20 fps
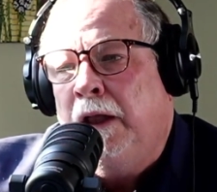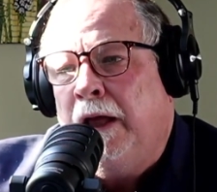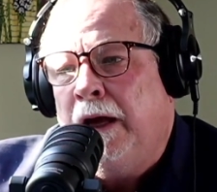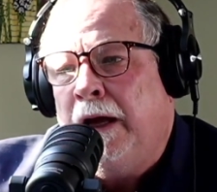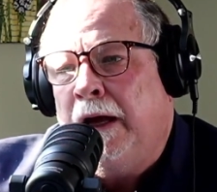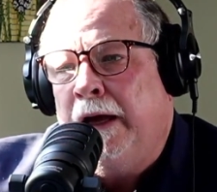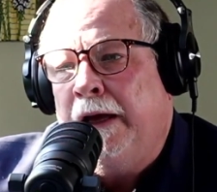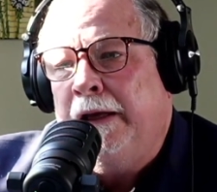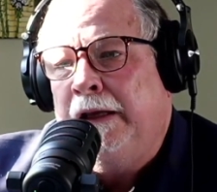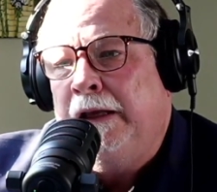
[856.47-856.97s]

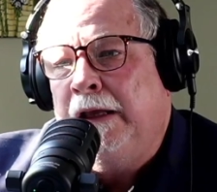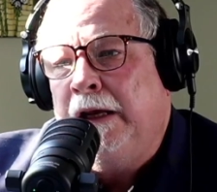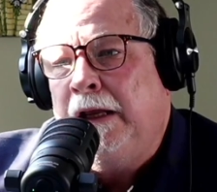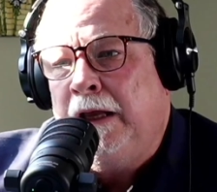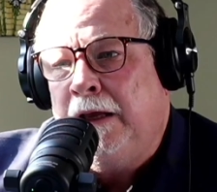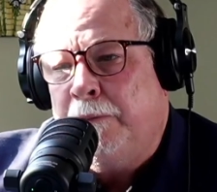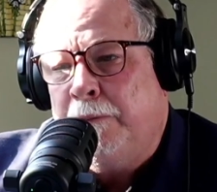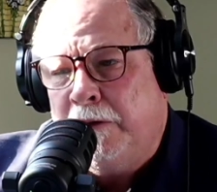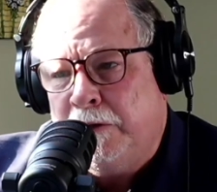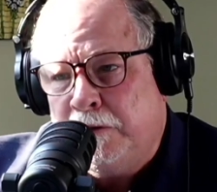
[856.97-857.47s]
in getting
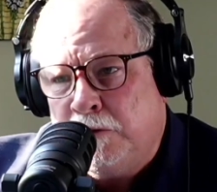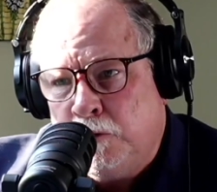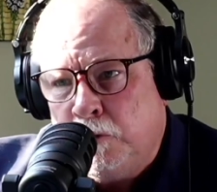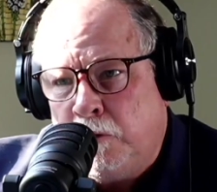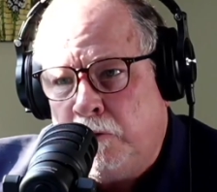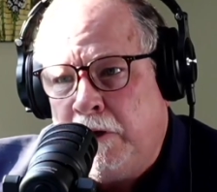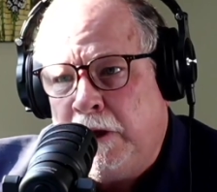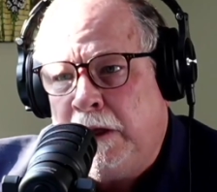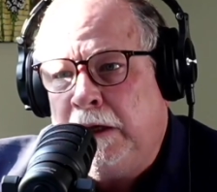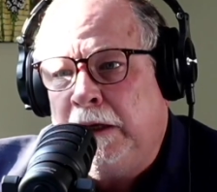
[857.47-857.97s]
him the
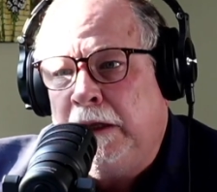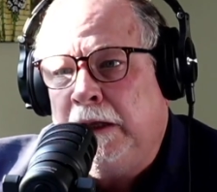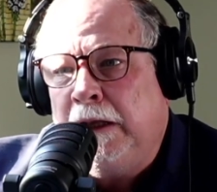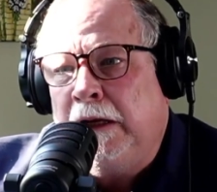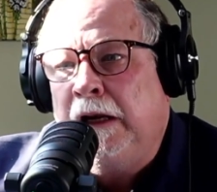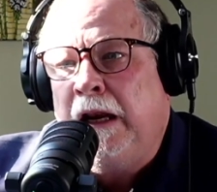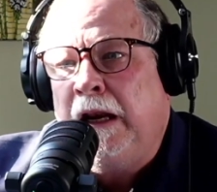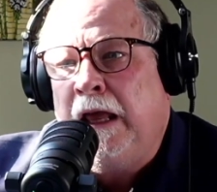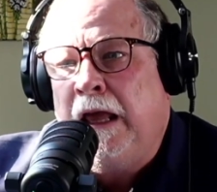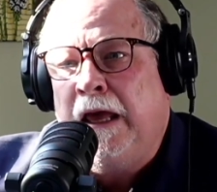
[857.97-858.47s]
tutoring he
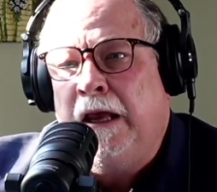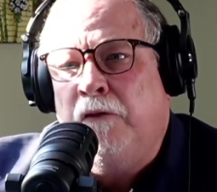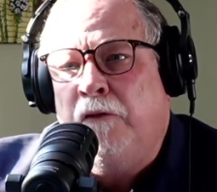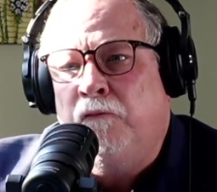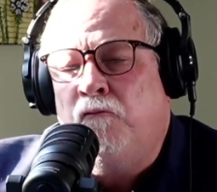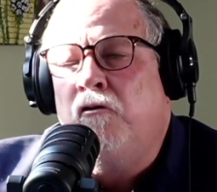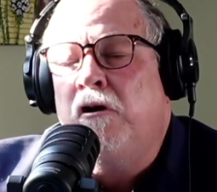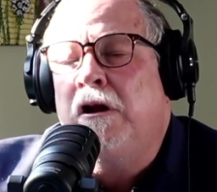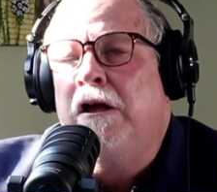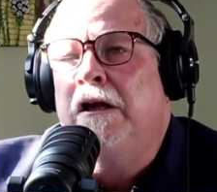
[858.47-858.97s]
needed,
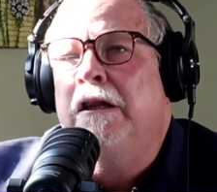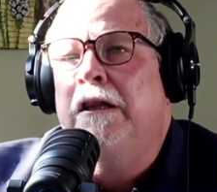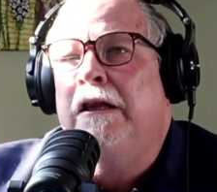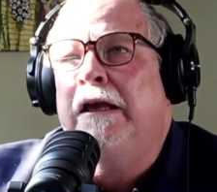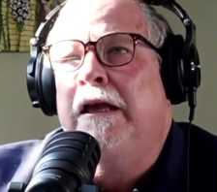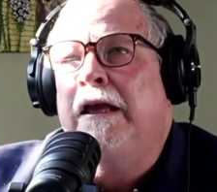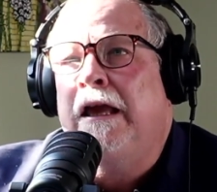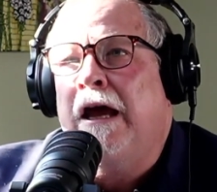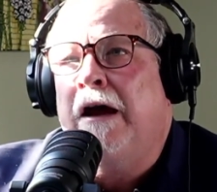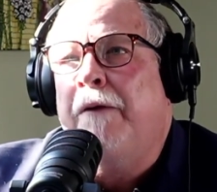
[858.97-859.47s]
and really
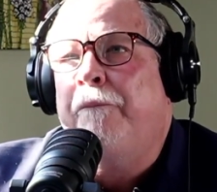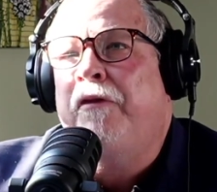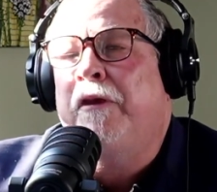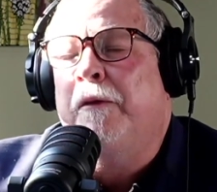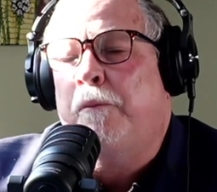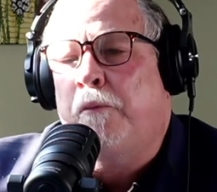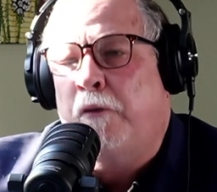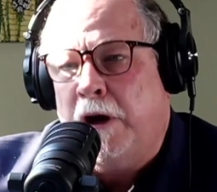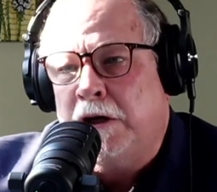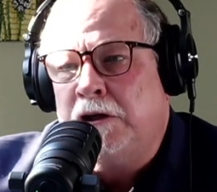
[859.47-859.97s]
kept the
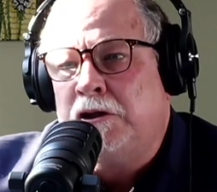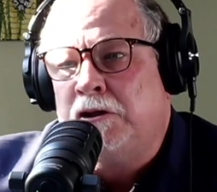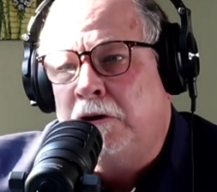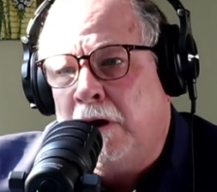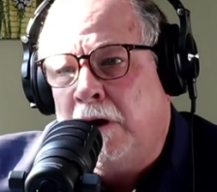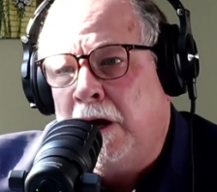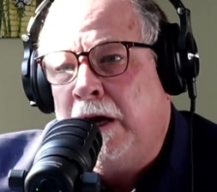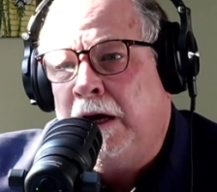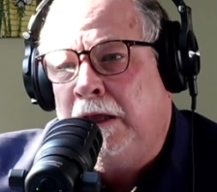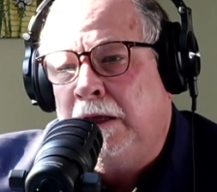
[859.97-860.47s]
pressure
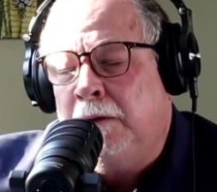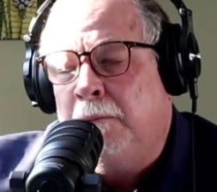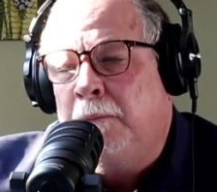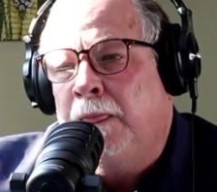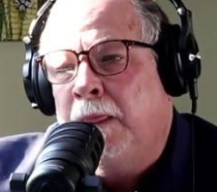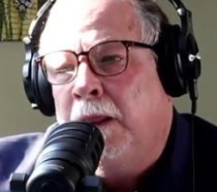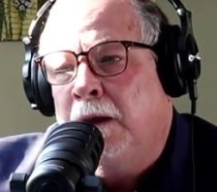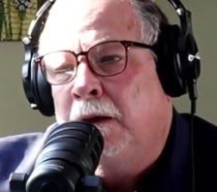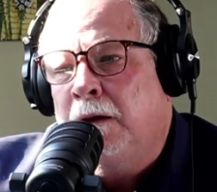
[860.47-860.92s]
on him